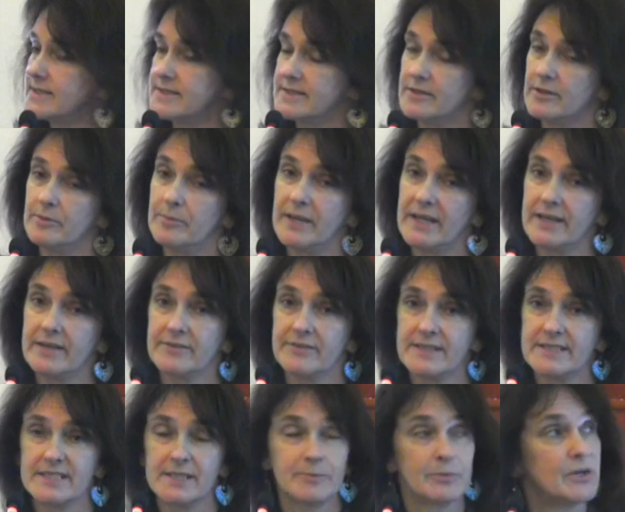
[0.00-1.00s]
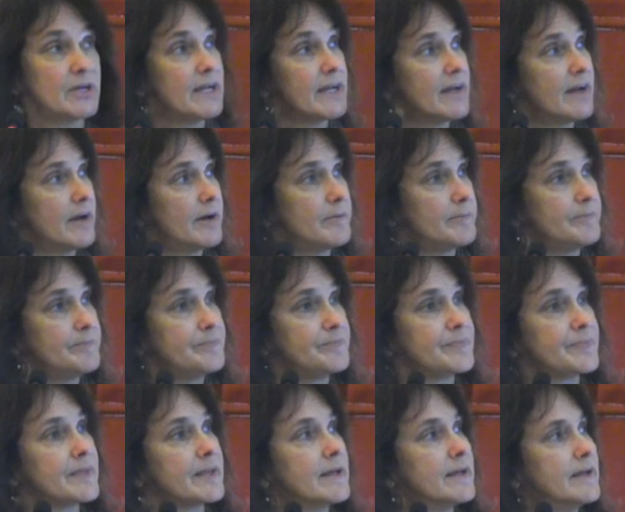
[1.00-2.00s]
and still make a reasonable income.
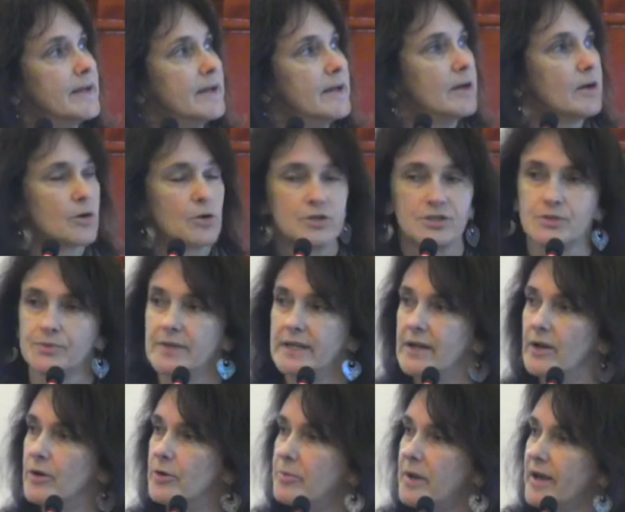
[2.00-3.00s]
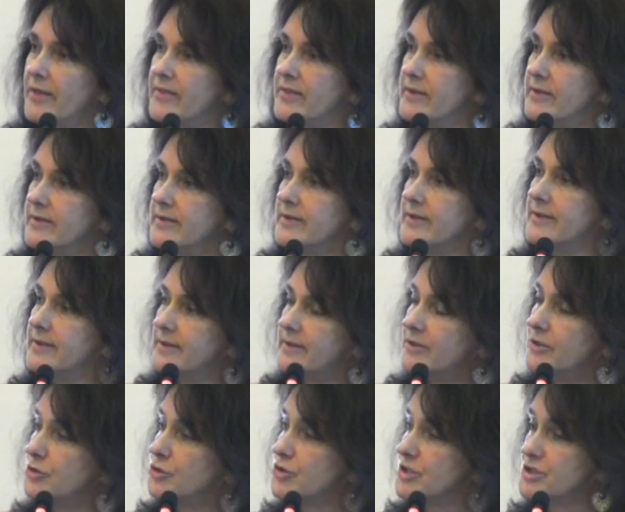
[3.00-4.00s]
Of course, we know about the
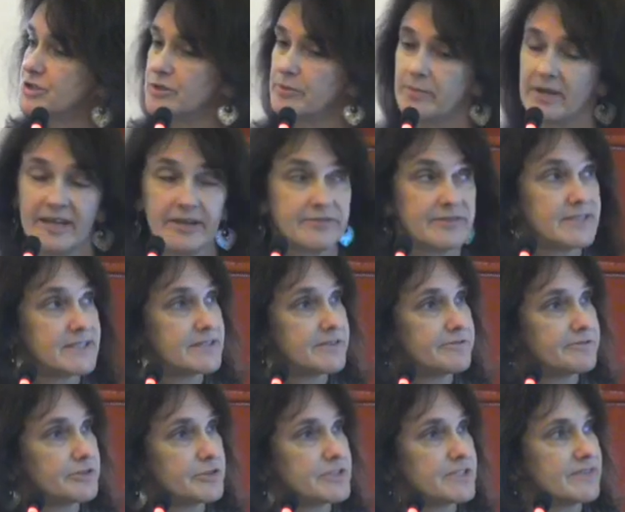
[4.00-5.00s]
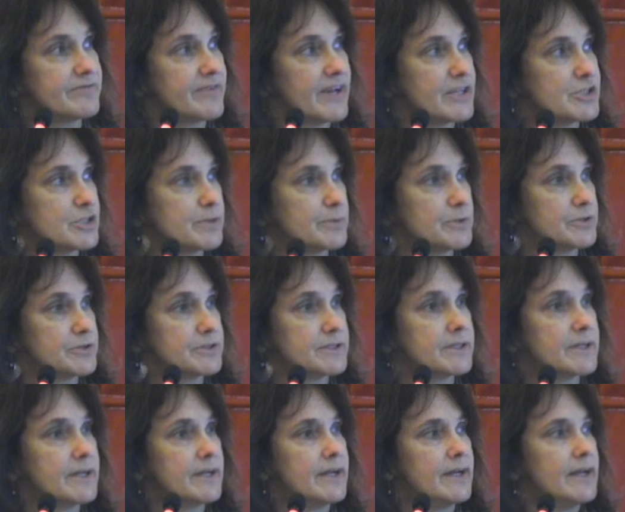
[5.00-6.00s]
nutritional benefits of fruits and
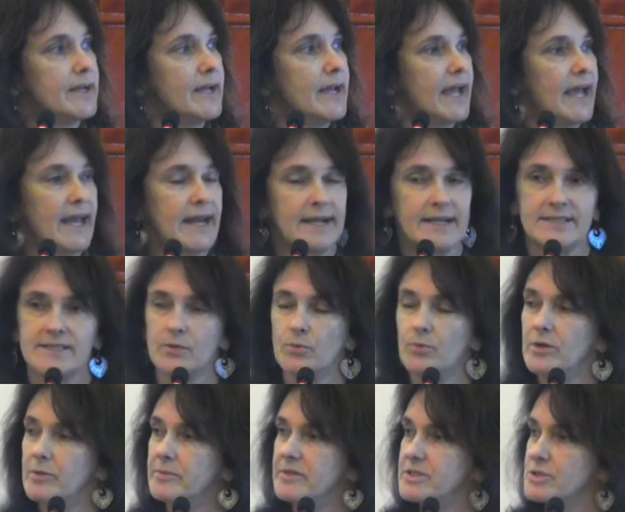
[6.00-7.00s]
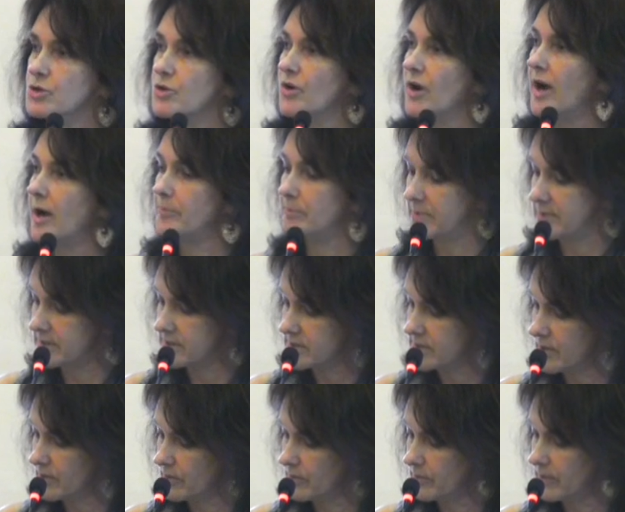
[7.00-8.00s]
vegetables, and it's a women's crop, and
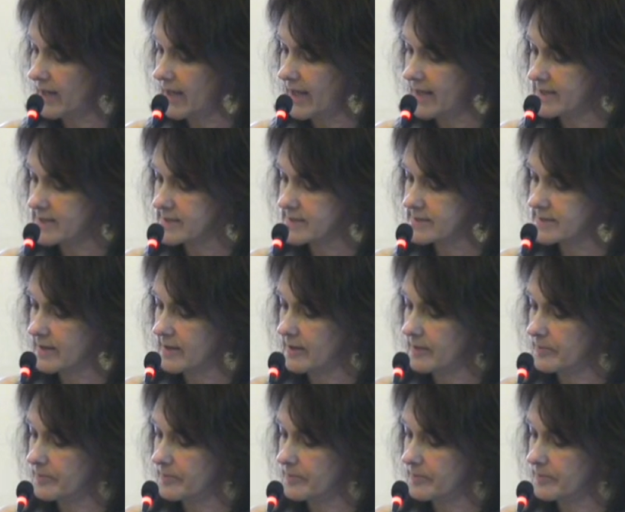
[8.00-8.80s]
so it has